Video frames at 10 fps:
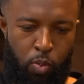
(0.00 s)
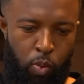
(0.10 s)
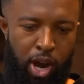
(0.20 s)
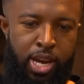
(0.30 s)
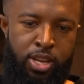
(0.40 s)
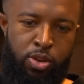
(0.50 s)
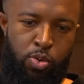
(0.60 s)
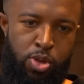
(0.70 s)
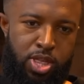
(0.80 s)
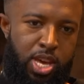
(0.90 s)
Why do
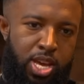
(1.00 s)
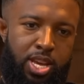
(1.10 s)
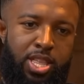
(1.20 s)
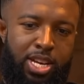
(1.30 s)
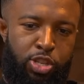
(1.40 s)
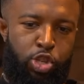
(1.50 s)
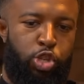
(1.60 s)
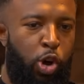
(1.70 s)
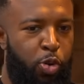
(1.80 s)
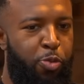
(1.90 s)
you think that
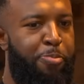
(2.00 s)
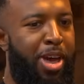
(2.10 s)
so